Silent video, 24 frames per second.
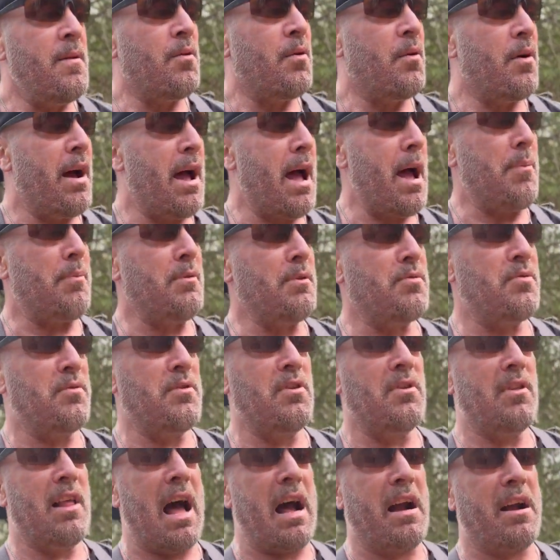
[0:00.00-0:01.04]
what happens when
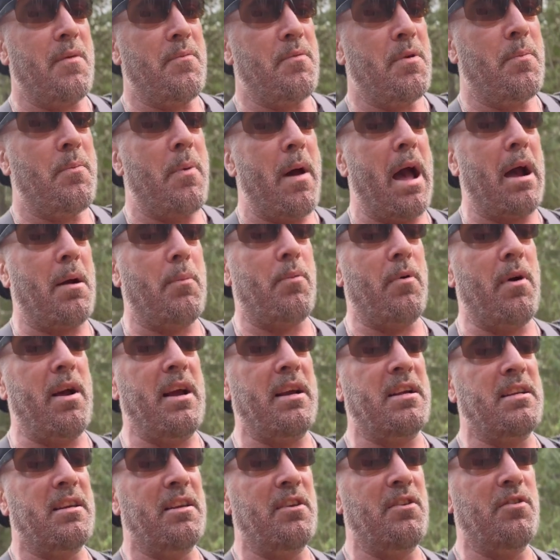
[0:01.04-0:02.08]
you lock up your back
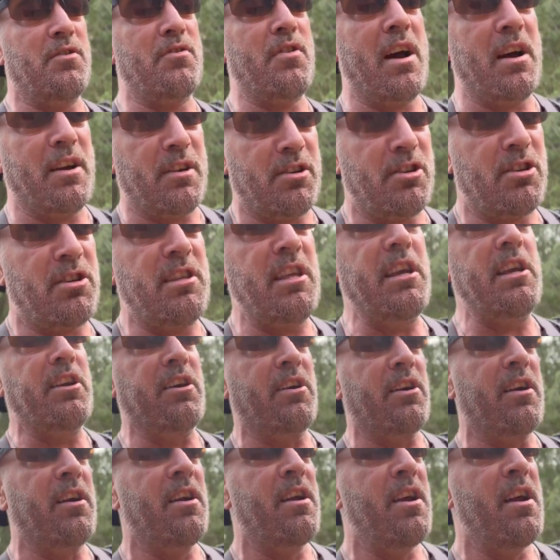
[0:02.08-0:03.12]
brakes and you try to
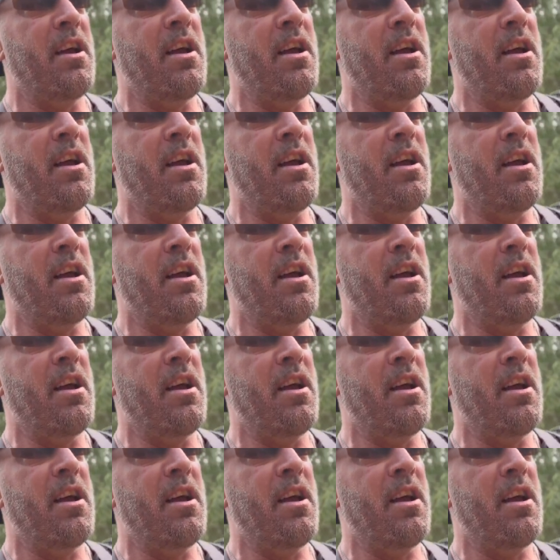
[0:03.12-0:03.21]
steer,